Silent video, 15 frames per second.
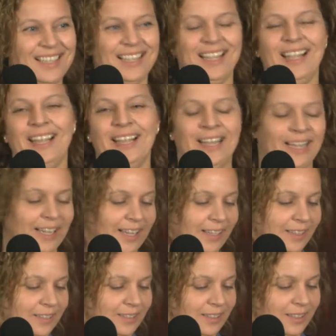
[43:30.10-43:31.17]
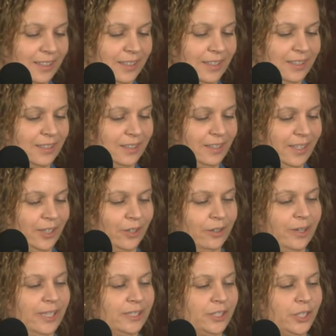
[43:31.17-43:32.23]
He had, you know,
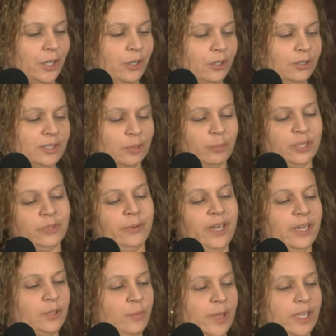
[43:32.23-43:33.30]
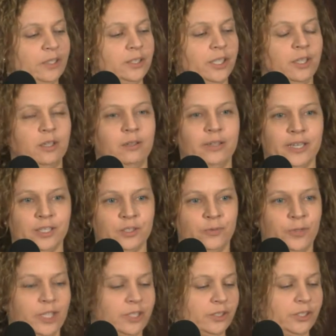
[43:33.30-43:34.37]
his toes, and between his big toe and his
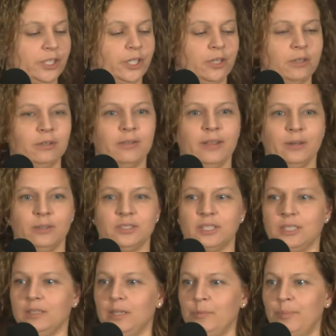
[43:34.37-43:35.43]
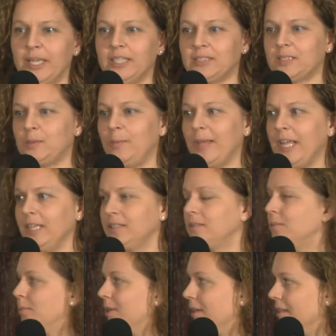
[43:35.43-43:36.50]
first toe, there was a big
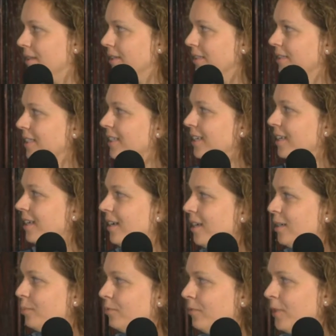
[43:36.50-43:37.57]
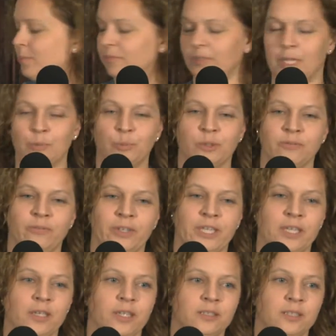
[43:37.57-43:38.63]
space where the flip-flop would fit
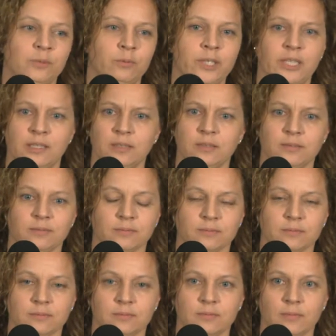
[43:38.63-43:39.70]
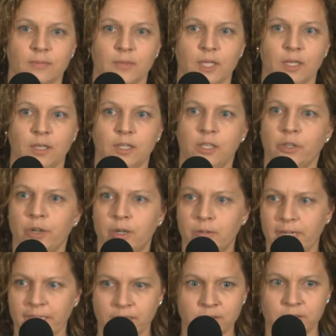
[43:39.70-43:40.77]
in. He said, well, you know,
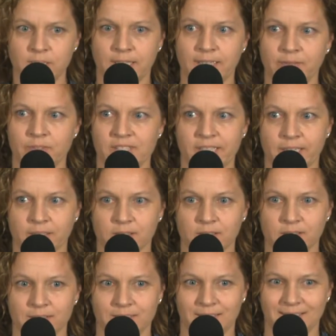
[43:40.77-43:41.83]
I used to have six.